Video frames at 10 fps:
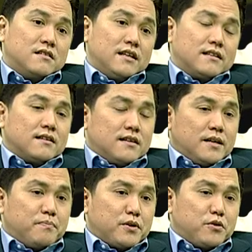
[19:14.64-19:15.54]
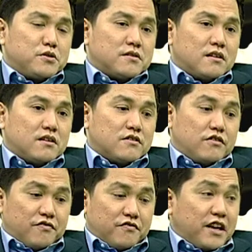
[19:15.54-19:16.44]
Italy produce a lot
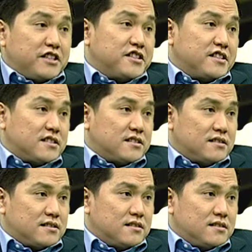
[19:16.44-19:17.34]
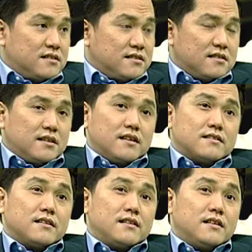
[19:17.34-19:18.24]
of fashions.
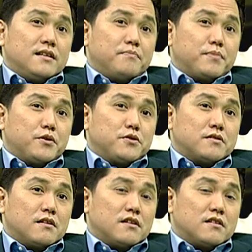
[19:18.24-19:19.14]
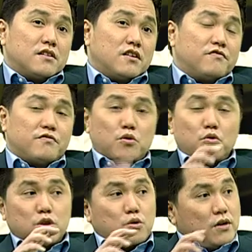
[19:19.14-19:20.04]
Italy produce a lot of
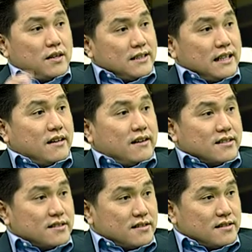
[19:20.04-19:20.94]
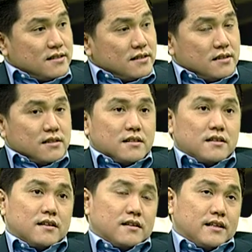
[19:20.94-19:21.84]
good quality cars.
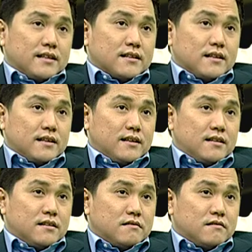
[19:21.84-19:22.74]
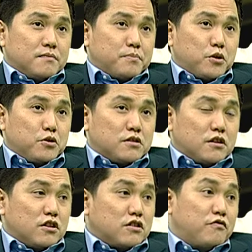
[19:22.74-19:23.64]
Italy produce
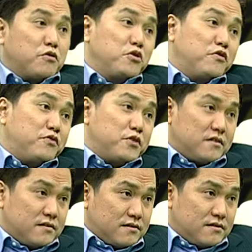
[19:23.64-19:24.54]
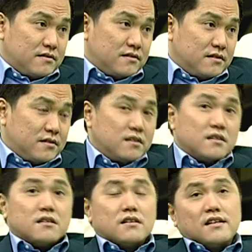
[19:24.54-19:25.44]
a lot of good food.
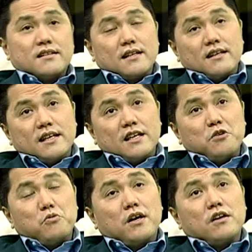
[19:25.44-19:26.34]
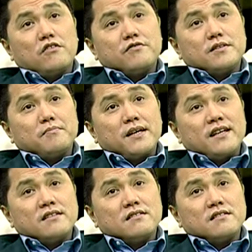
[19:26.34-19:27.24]
Italy, one of the
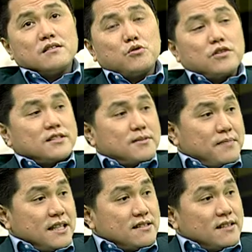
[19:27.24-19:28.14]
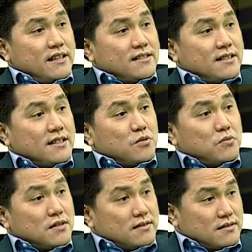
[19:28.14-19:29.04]
main tourism destination in the
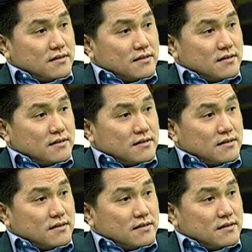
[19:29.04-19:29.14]
world.